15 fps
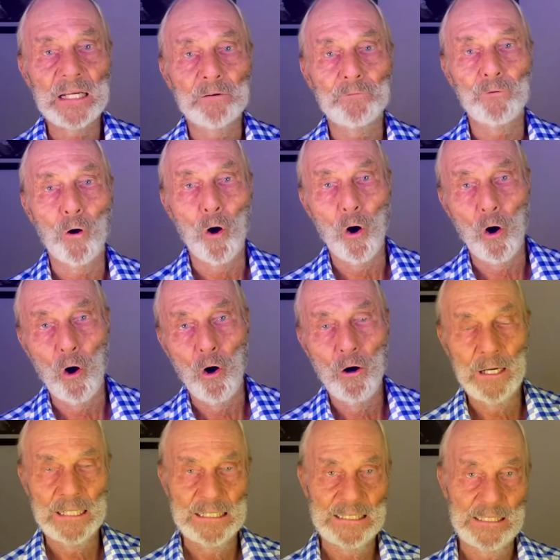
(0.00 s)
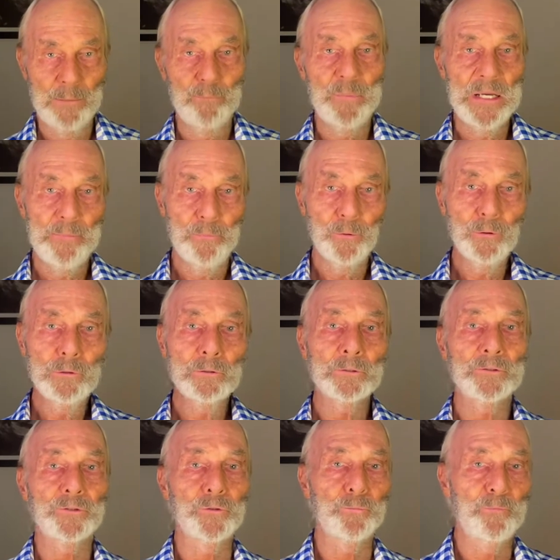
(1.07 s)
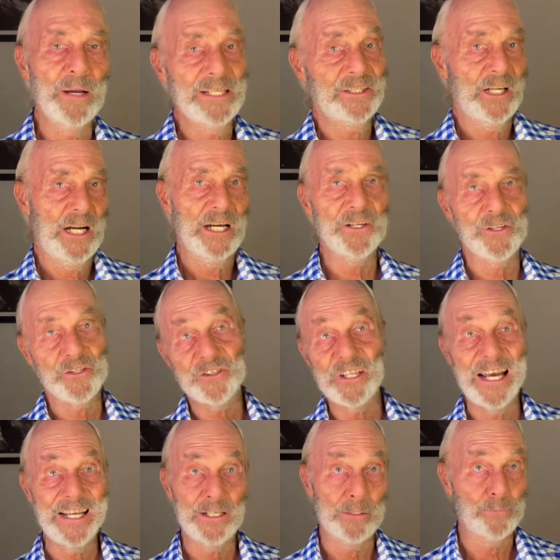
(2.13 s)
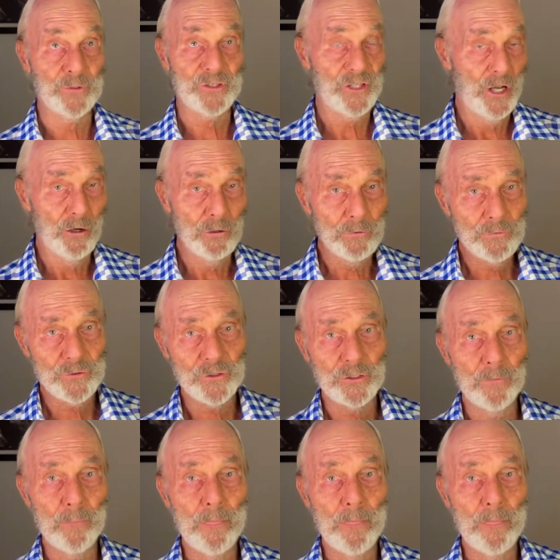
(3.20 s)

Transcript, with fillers: for people to better understand themselves.